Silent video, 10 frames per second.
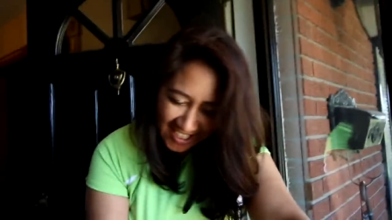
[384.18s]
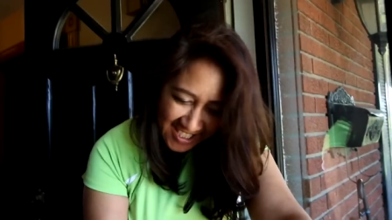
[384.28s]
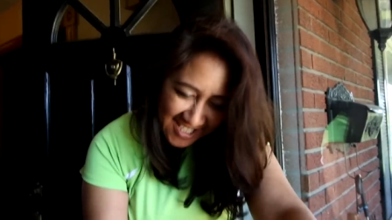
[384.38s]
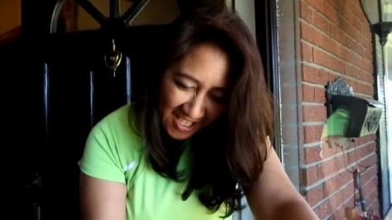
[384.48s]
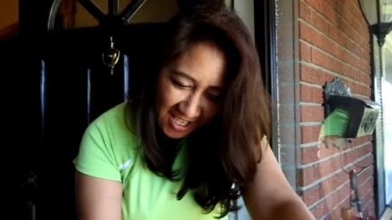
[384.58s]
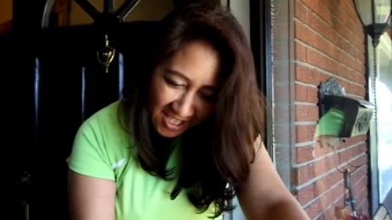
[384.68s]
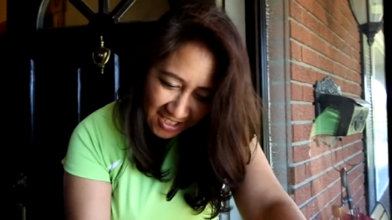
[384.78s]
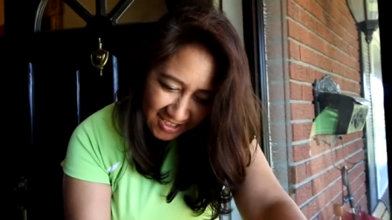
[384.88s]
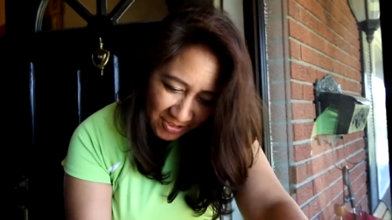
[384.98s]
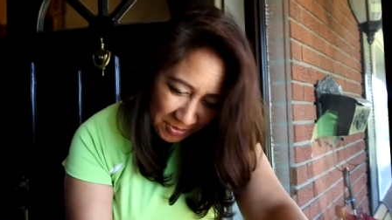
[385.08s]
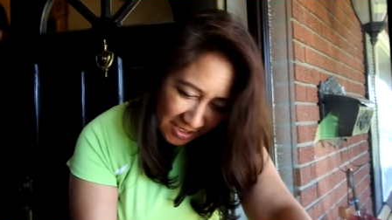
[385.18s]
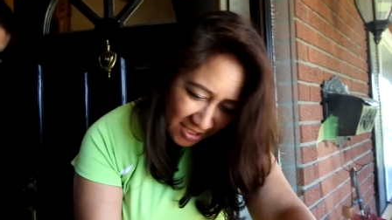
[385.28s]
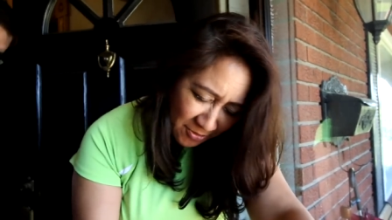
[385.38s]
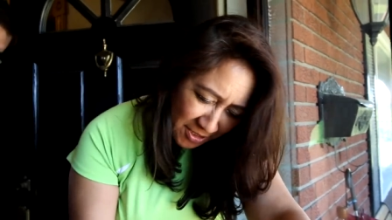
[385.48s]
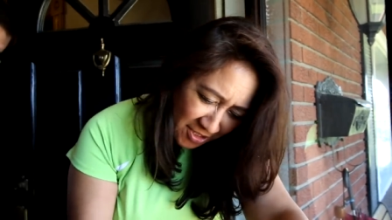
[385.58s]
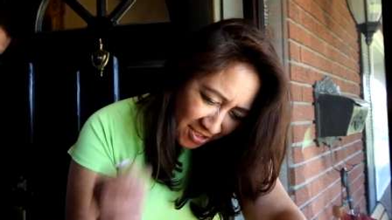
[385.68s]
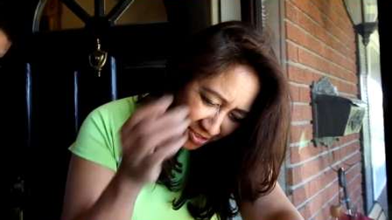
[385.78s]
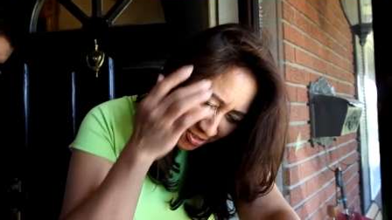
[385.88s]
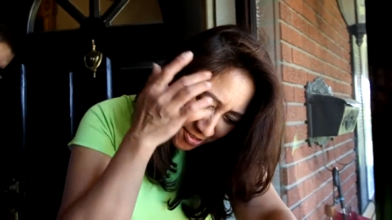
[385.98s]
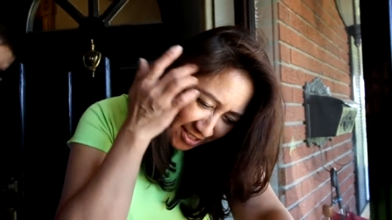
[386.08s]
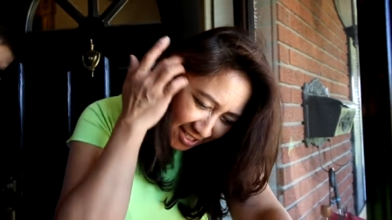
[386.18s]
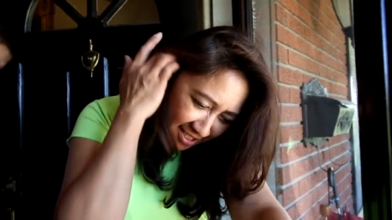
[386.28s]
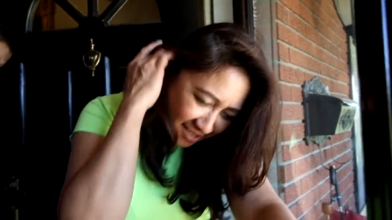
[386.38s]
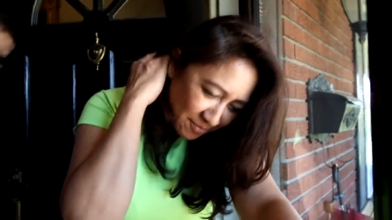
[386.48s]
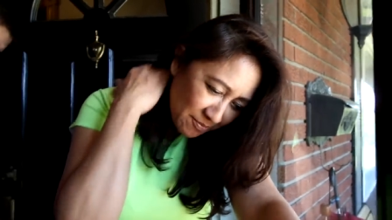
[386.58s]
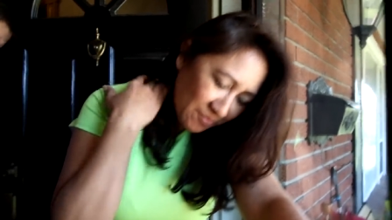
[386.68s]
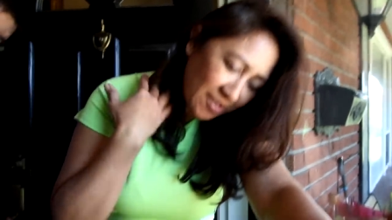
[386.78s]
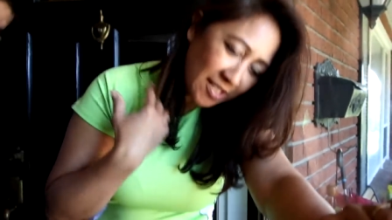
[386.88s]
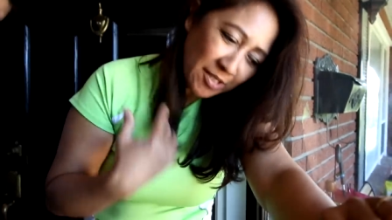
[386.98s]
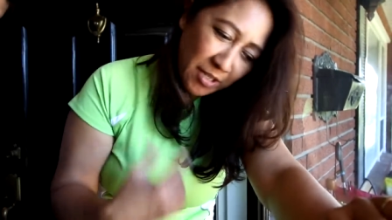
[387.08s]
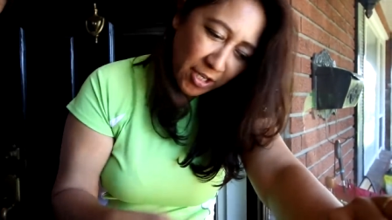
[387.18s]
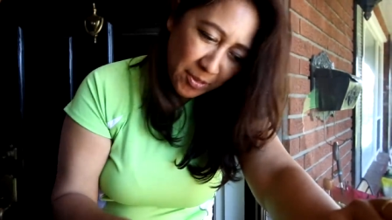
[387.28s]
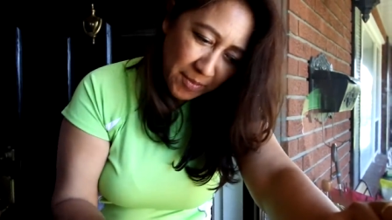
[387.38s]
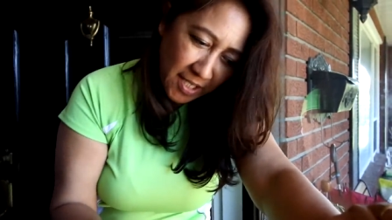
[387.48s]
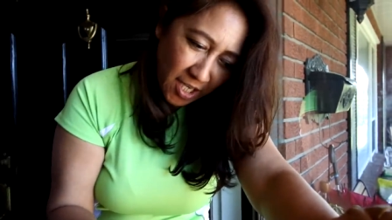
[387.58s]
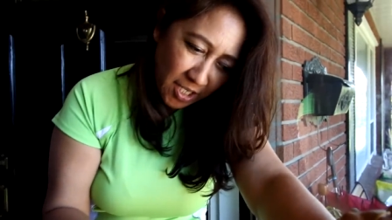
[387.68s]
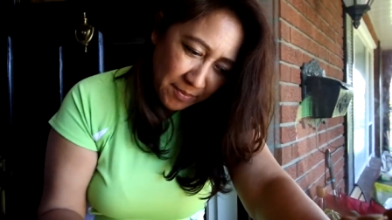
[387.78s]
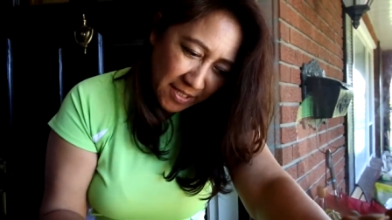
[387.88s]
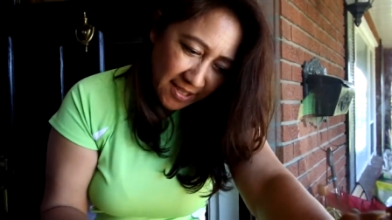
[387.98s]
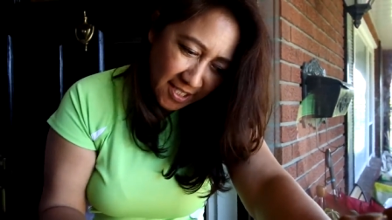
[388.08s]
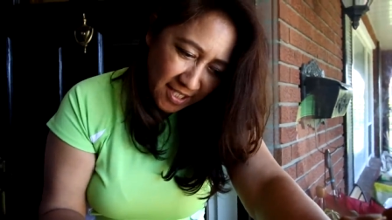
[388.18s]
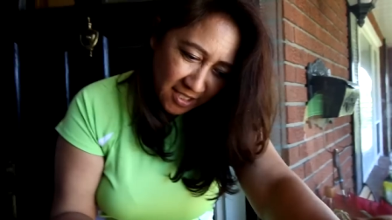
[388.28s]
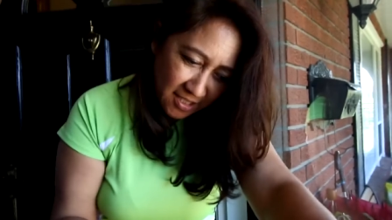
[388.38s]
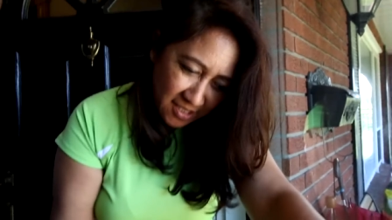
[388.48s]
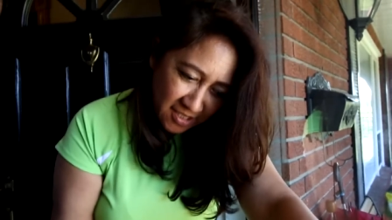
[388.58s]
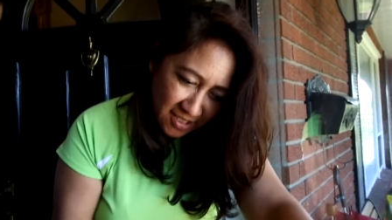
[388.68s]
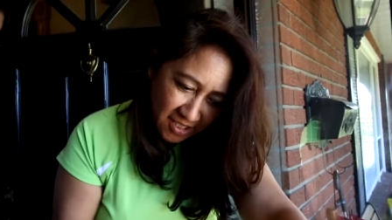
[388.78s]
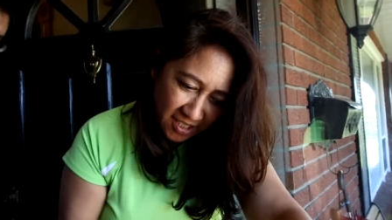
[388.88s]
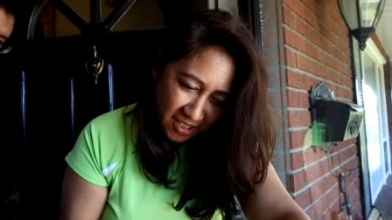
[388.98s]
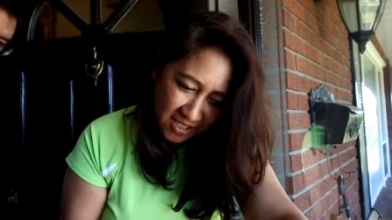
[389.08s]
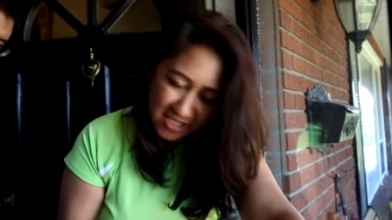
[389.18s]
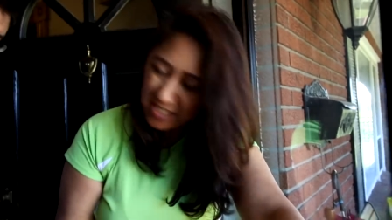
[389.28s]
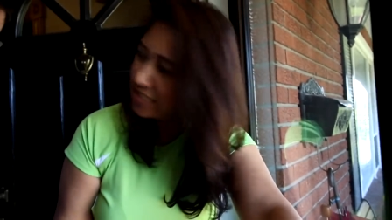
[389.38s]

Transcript: old school Dad. What do you call that? Army thing? Yeah. No. Yeah. That's a